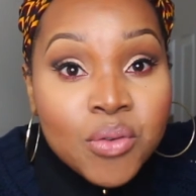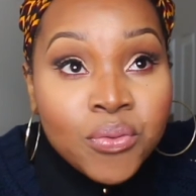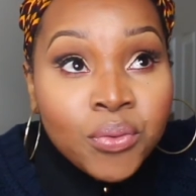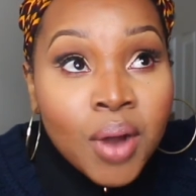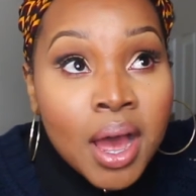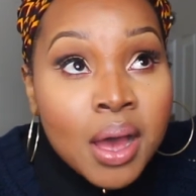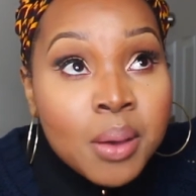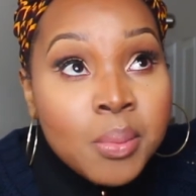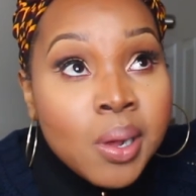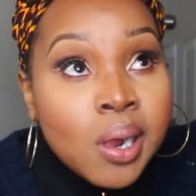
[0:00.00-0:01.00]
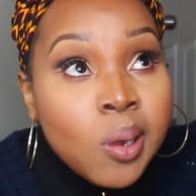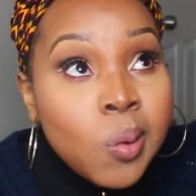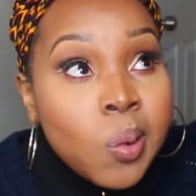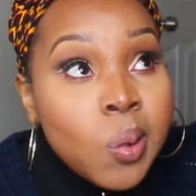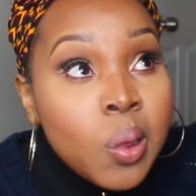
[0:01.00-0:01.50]
From
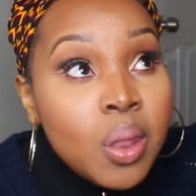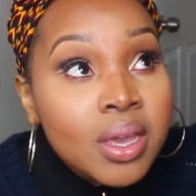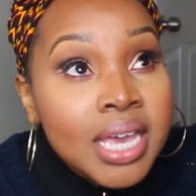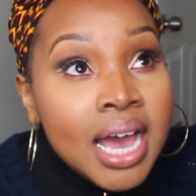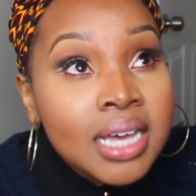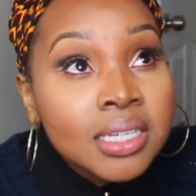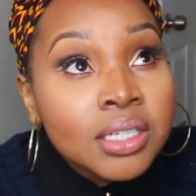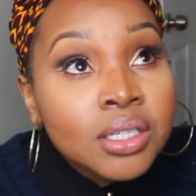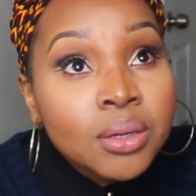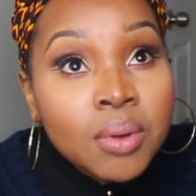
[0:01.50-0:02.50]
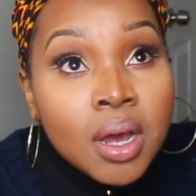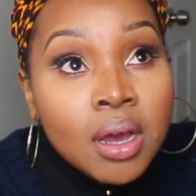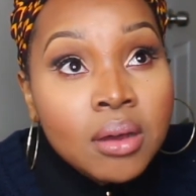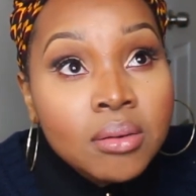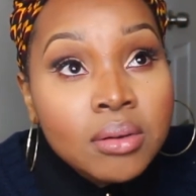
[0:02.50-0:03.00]

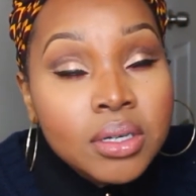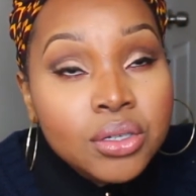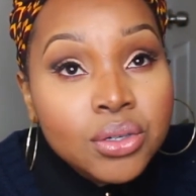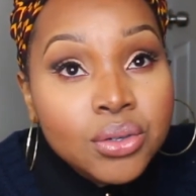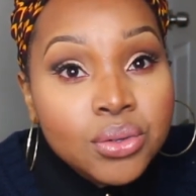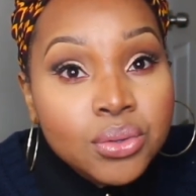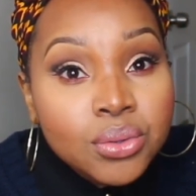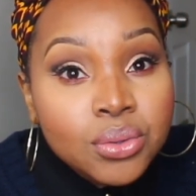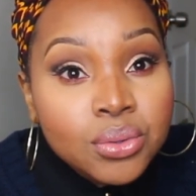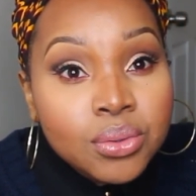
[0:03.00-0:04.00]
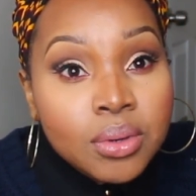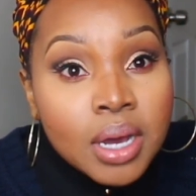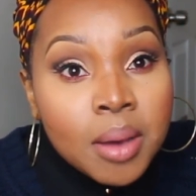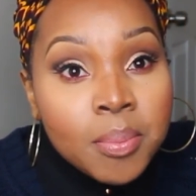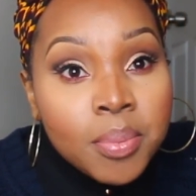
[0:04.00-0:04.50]
0 to
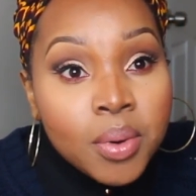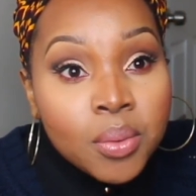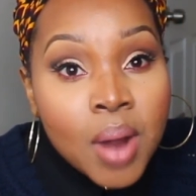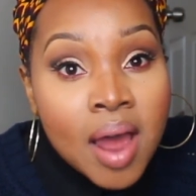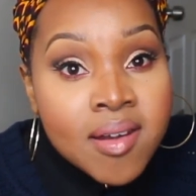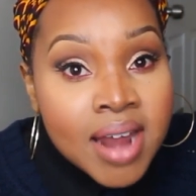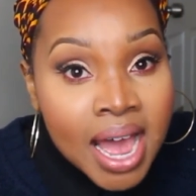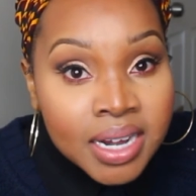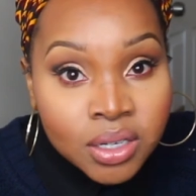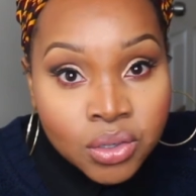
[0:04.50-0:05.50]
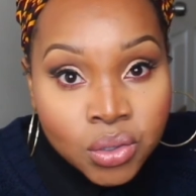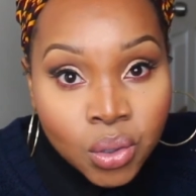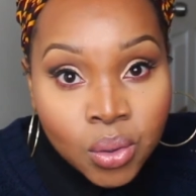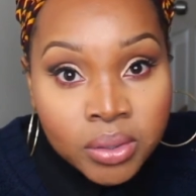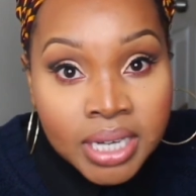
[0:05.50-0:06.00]
around 9 years
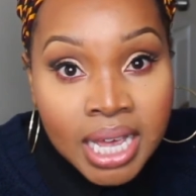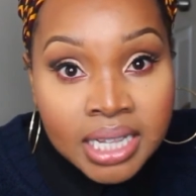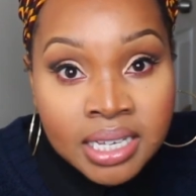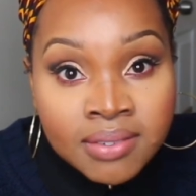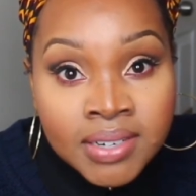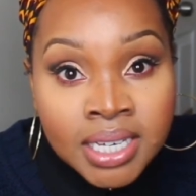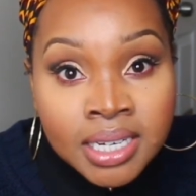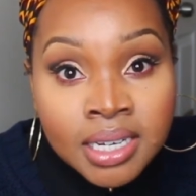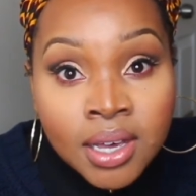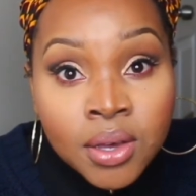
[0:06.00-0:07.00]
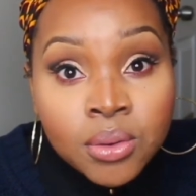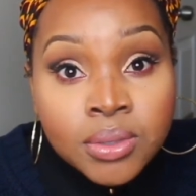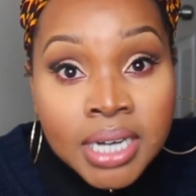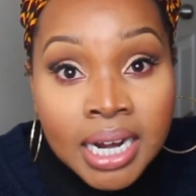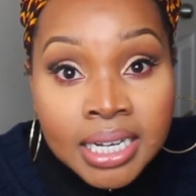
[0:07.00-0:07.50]
old, I lived in
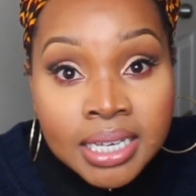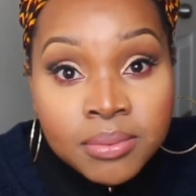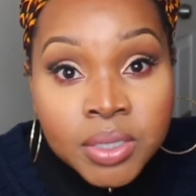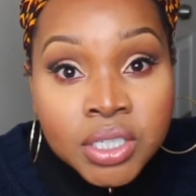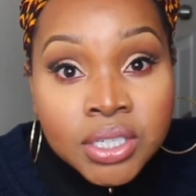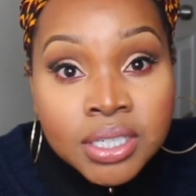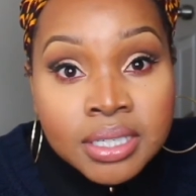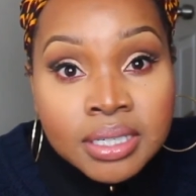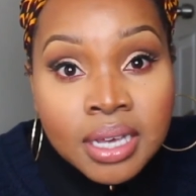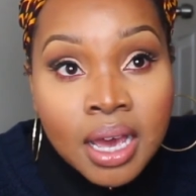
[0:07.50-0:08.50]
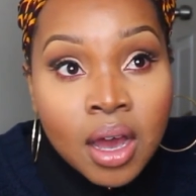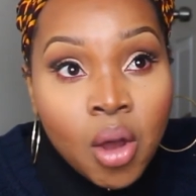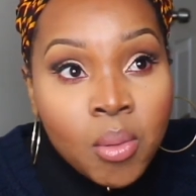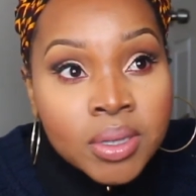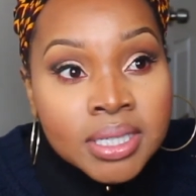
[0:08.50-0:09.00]
Utali, which is
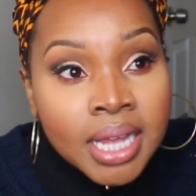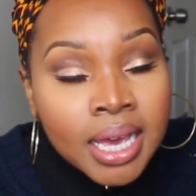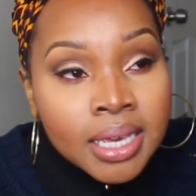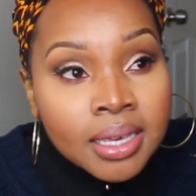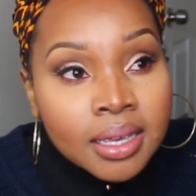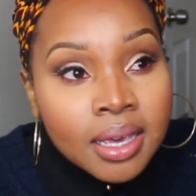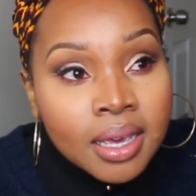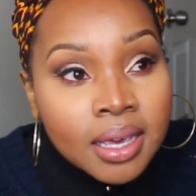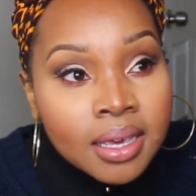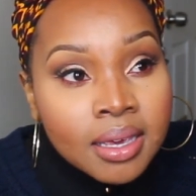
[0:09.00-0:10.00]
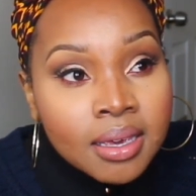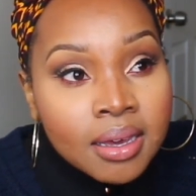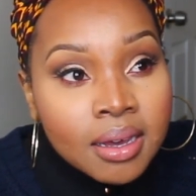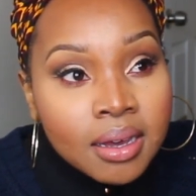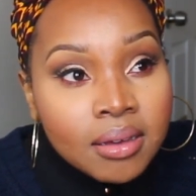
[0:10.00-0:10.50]
almost like
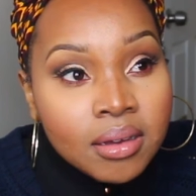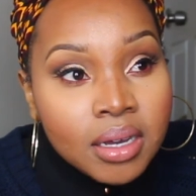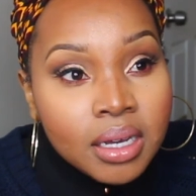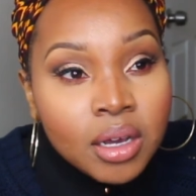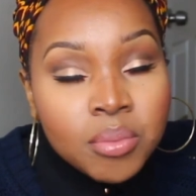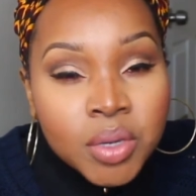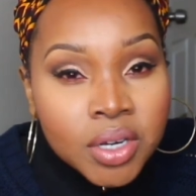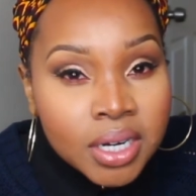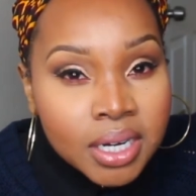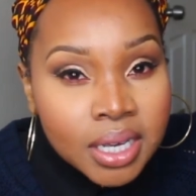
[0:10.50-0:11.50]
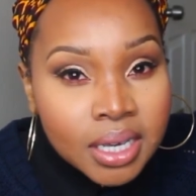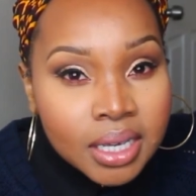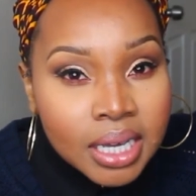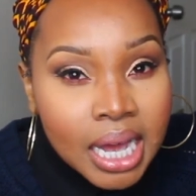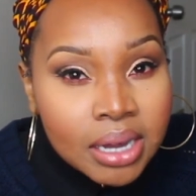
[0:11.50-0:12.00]
a
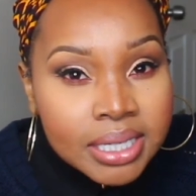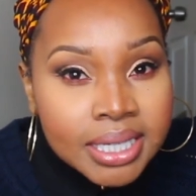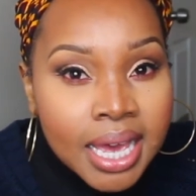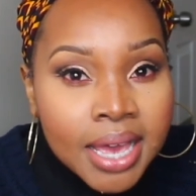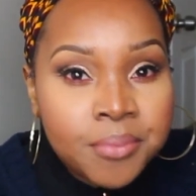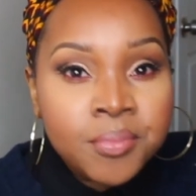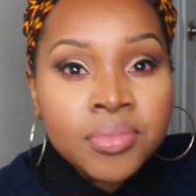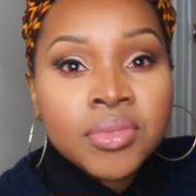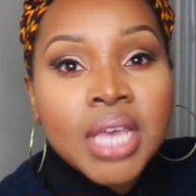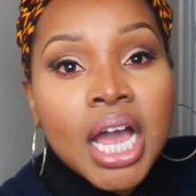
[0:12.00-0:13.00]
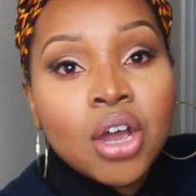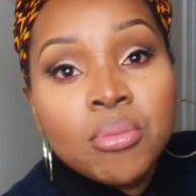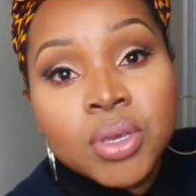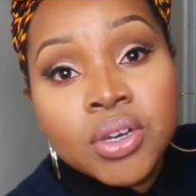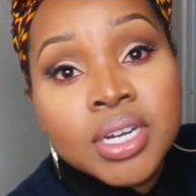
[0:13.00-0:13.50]
community, I'd say. A
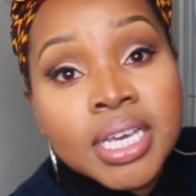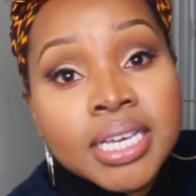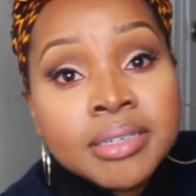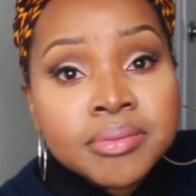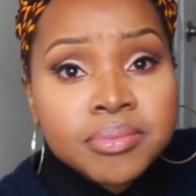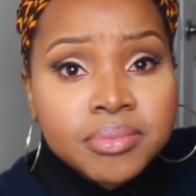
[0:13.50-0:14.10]
community